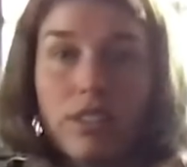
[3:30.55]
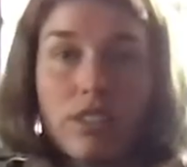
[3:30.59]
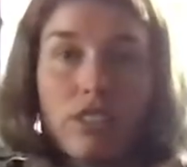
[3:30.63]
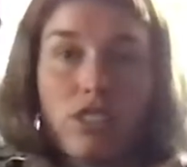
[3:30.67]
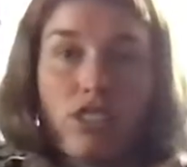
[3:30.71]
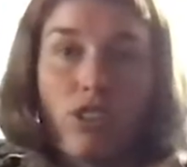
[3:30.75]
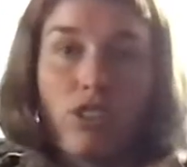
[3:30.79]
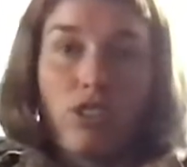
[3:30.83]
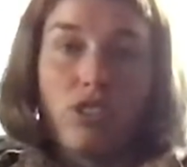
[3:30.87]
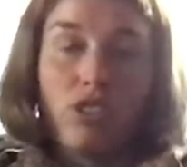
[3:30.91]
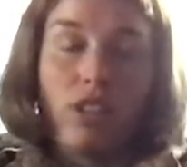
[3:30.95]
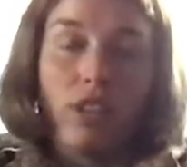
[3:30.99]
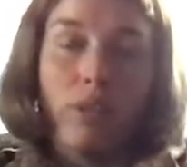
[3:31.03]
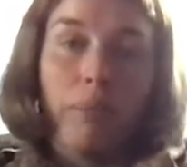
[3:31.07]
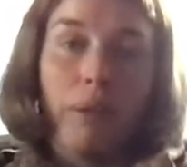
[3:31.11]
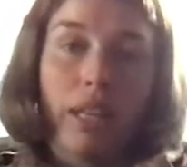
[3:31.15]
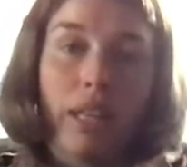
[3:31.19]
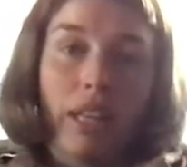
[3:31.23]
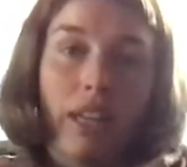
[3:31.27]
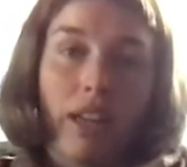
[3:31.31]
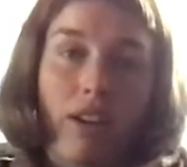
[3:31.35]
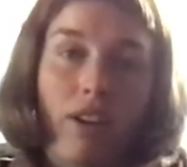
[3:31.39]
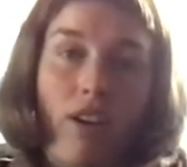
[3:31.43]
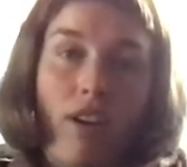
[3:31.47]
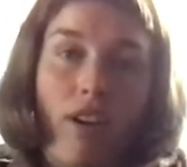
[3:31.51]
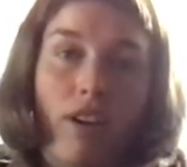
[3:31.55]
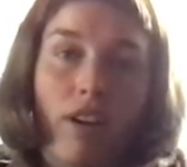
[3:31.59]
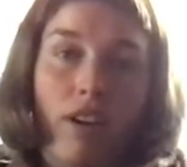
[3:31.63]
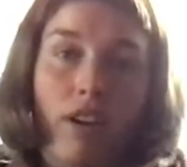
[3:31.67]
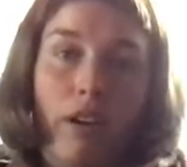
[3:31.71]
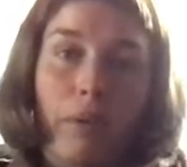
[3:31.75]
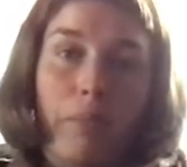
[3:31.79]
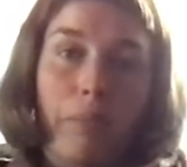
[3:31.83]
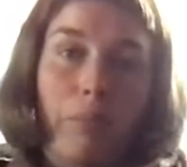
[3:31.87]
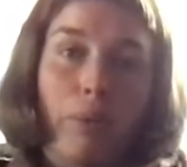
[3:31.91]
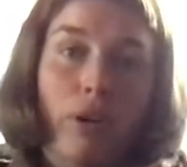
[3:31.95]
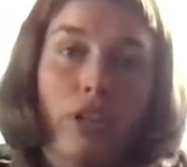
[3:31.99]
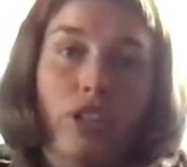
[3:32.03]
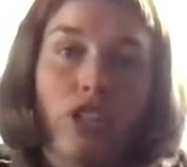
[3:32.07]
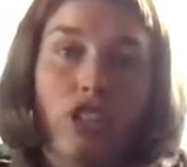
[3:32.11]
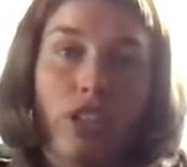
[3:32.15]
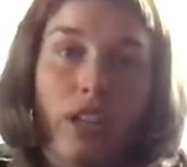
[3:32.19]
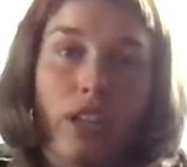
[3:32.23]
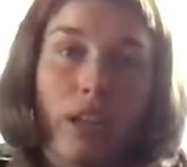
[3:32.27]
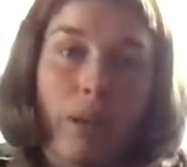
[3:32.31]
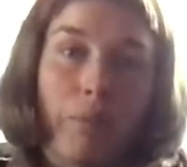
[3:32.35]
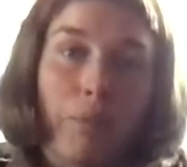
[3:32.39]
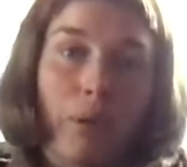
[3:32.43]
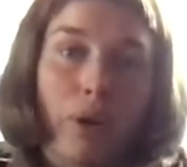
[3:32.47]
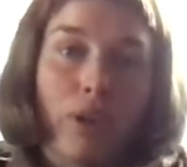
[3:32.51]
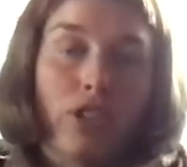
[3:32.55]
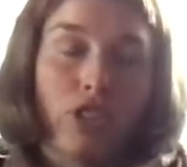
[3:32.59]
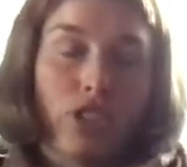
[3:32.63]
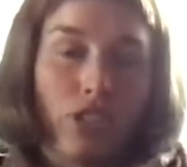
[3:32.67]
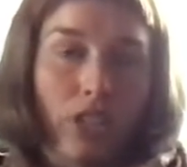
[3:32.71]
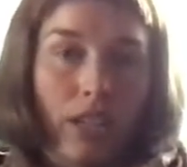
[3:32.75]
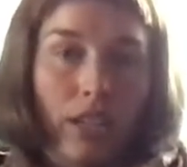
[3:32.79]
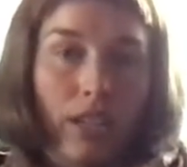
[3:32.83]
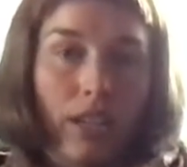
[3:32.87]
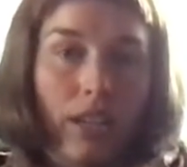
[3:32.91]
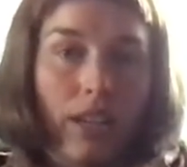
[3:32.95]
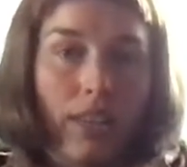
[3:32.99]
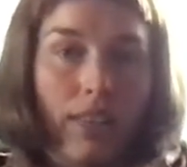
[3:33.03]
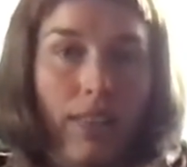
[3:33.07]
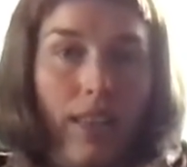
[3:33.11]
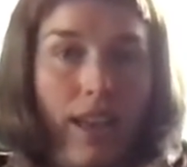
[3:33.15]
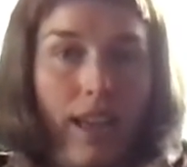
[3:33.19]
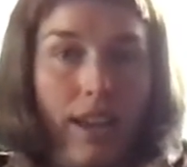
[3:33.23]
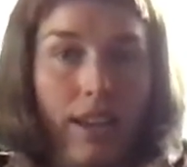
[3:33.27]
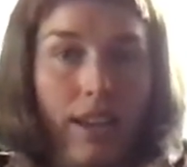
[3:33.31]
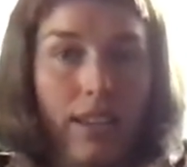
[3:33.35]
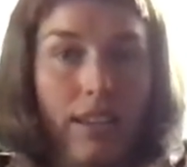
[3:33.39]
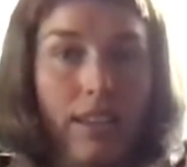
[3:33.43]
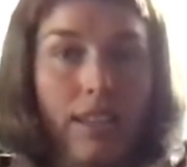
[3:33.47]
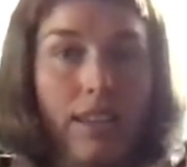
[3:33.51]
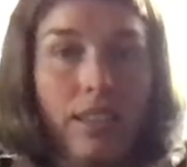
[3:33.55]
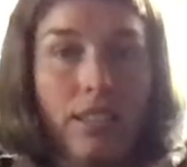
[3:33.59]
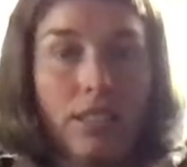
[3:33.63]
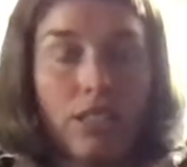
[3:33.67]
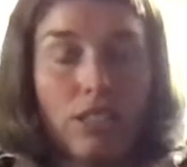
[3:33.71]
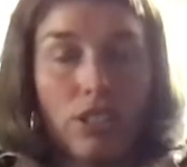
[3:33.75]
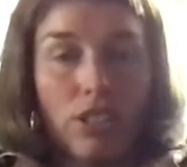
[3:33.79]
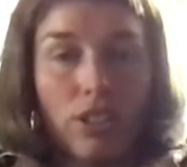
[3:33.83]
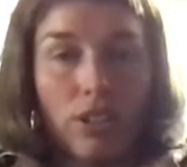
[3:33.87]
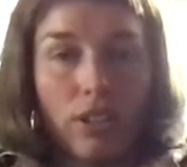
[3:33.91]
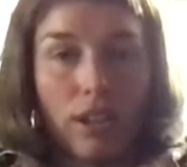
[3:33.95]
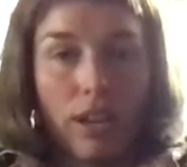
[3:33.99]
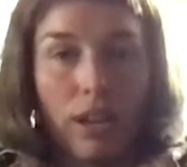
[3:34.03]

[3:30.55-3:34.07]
So she'd be like harder, pushing, and then easier.